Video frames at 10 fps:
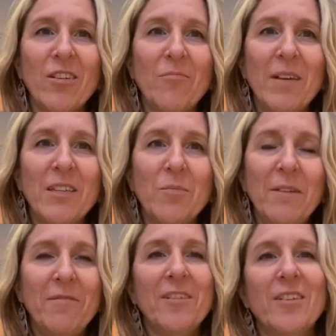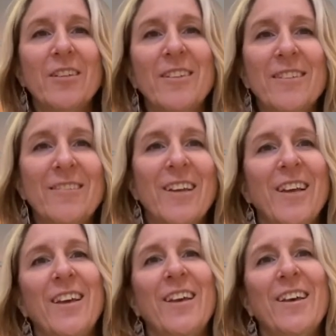It makes me feel
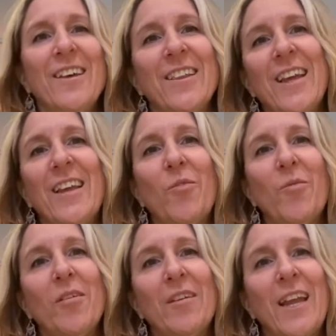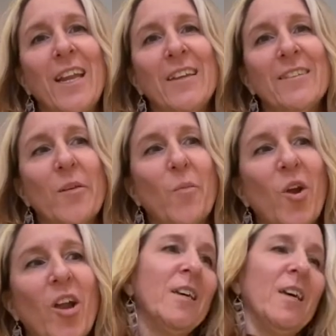like we're getting
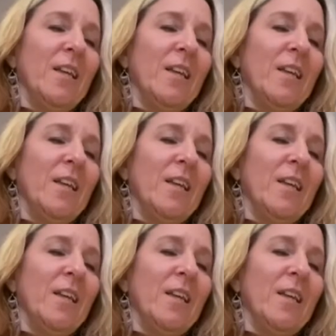somewhere.